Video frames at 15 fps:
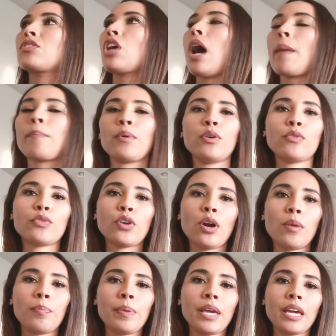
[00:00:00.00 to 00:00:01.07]
top
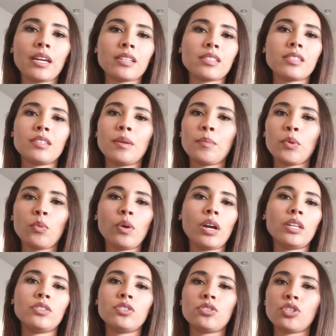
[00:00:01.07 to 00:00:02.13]
overall picks, number
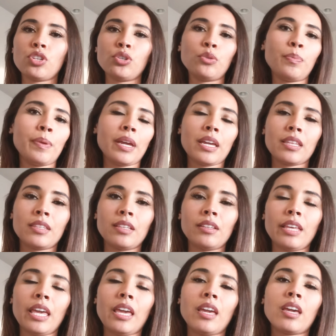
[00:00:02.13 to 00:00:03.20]
one, two pick in the
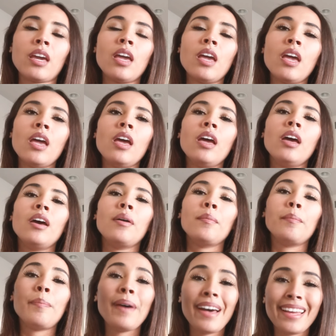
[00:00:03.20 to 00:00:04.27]
league.
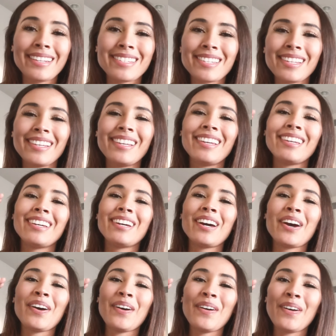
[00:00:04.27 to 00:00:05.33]
But
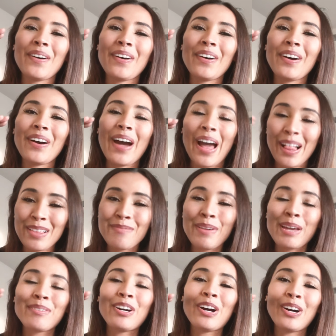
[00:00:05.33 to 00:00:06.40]

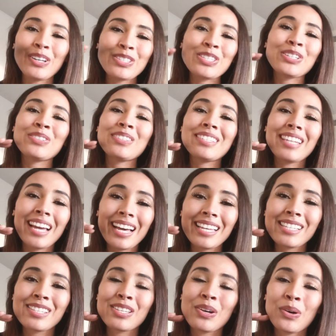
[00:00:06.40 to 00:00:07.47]
Alabama also
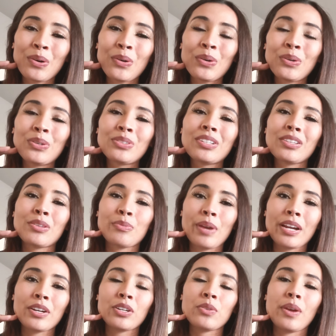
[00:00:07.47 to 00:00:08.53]
does hold the
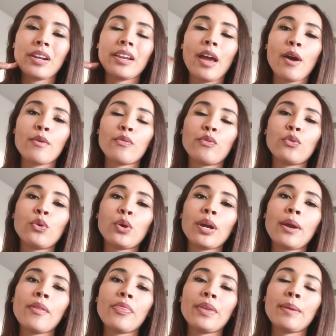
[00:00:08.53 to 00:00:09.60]
record right now
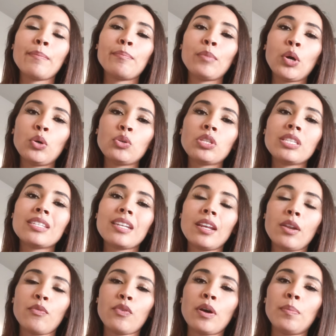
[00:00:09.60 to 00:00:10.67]
for the most
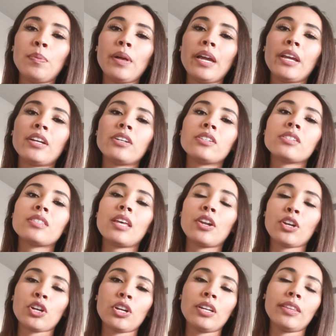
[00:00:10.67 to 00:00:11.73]
NFL players that
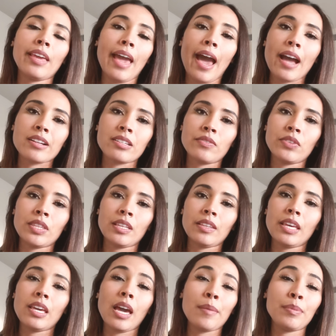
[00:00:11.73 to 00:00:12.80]
are currently active in the
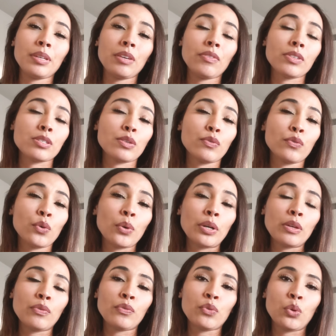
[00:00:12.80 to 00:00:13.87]
league. I believe it's
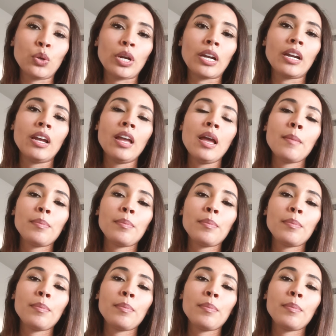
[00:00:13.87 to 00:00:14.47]
44